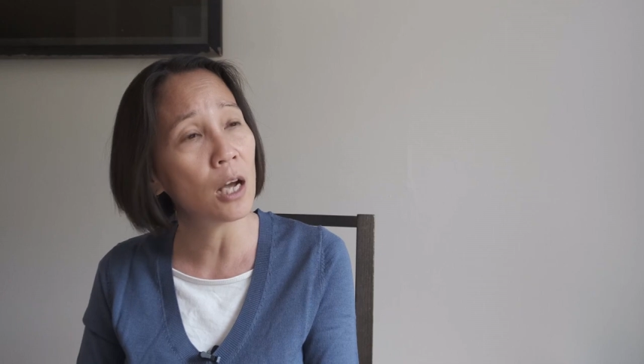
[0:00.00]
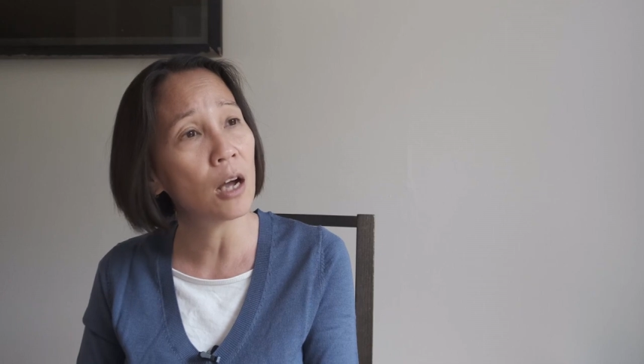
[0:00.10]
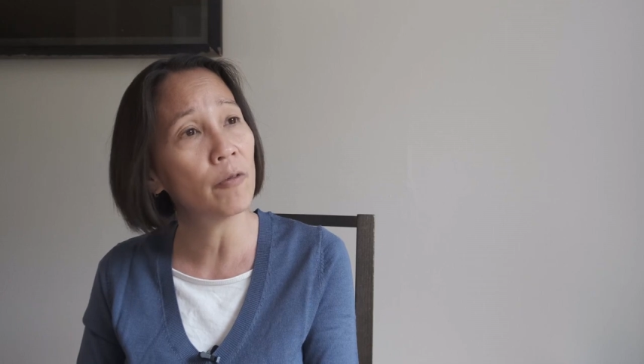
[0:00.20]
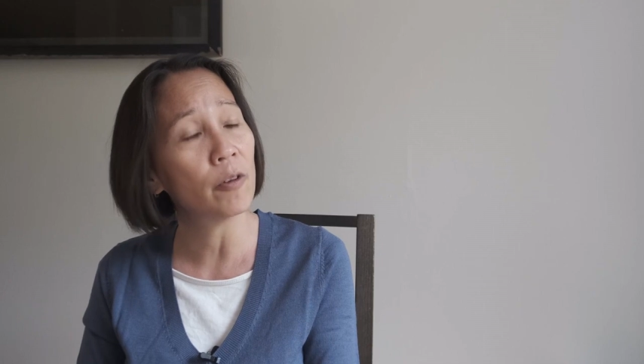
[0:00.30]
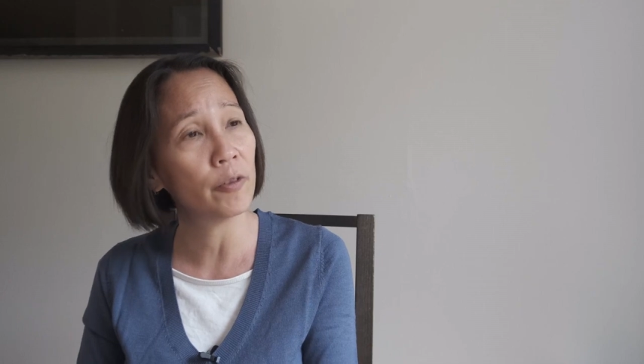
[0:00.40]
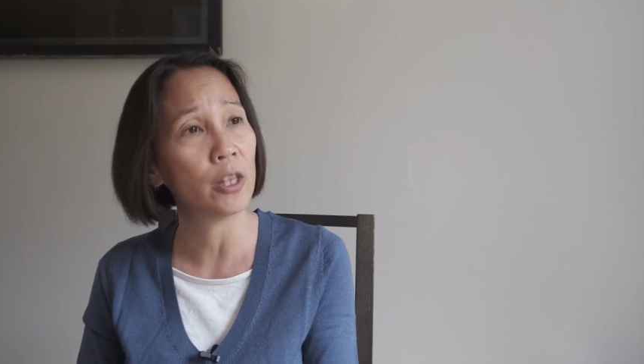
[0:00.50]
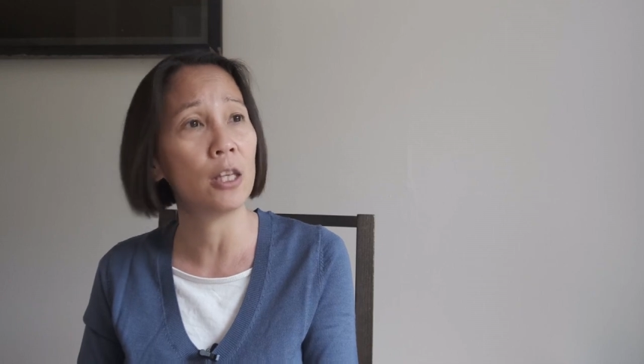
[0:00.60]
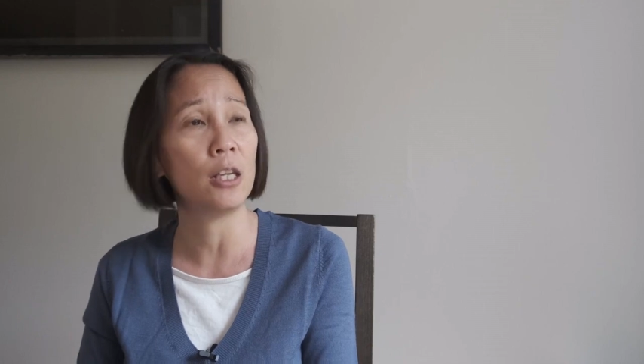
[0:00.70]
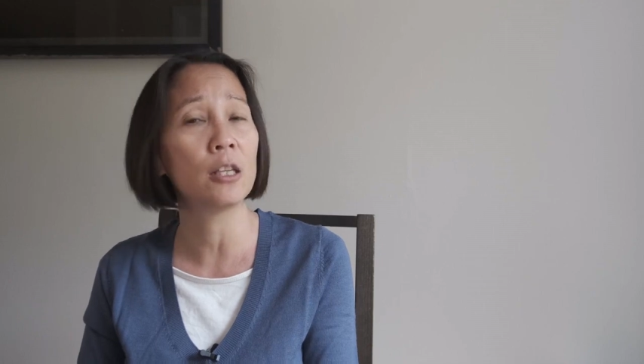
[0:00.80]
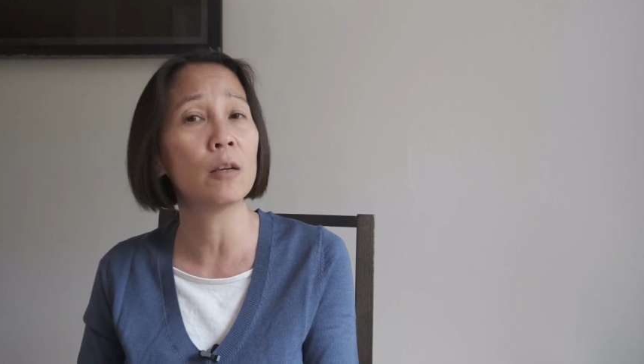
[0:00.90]
are for
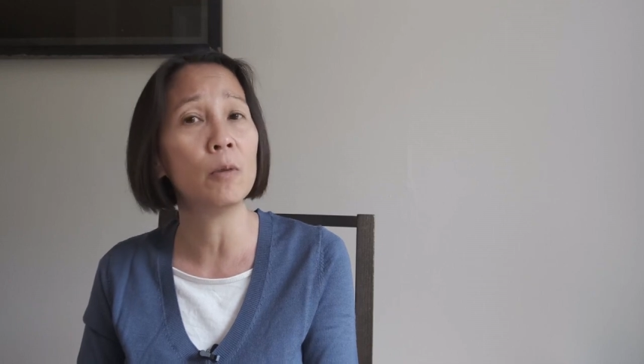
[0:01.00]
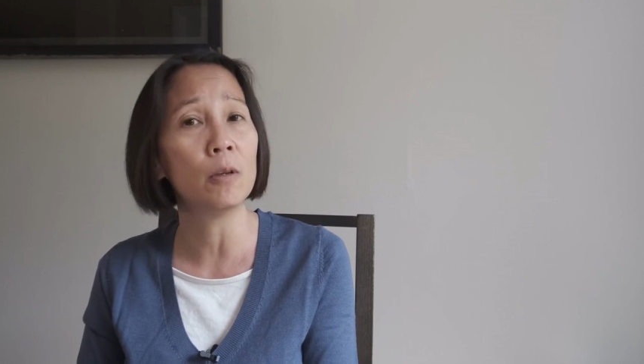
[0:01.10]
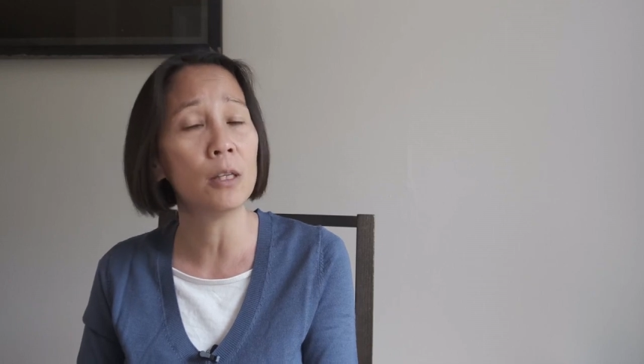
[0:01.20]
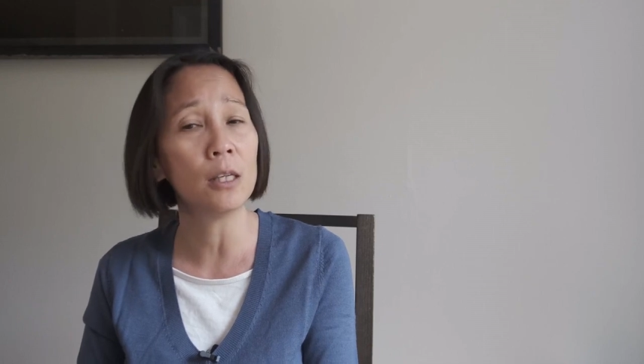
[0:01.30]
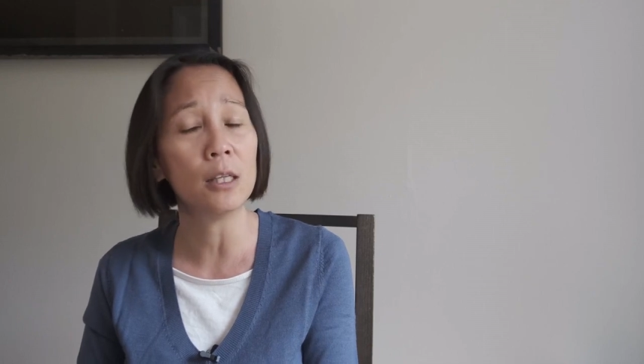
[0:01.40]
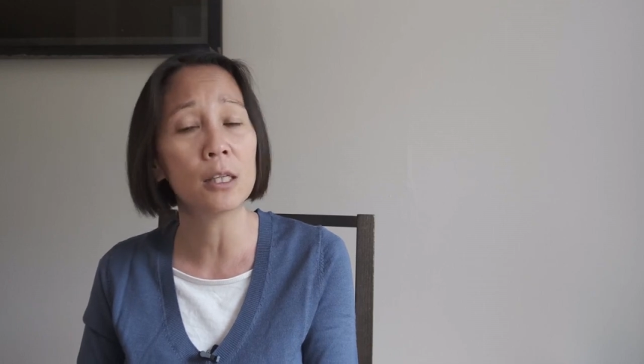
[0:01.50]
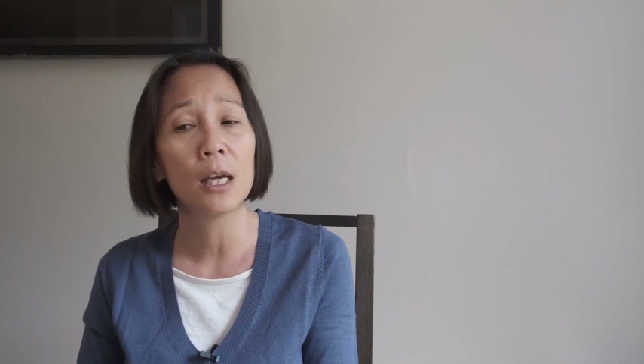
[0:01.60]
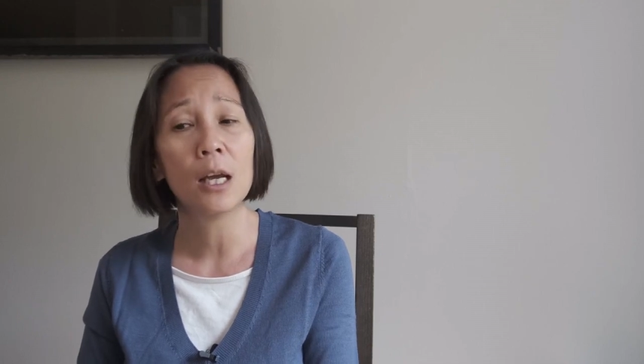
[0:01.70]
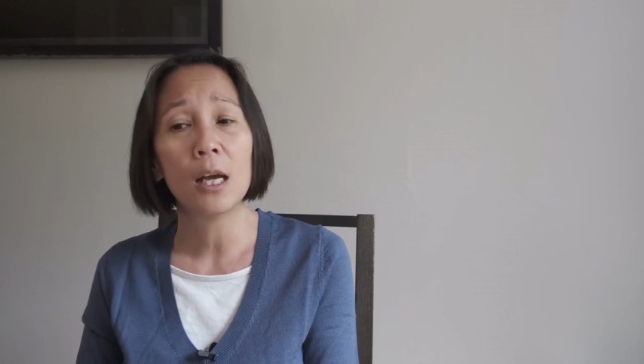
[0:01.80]
these communities.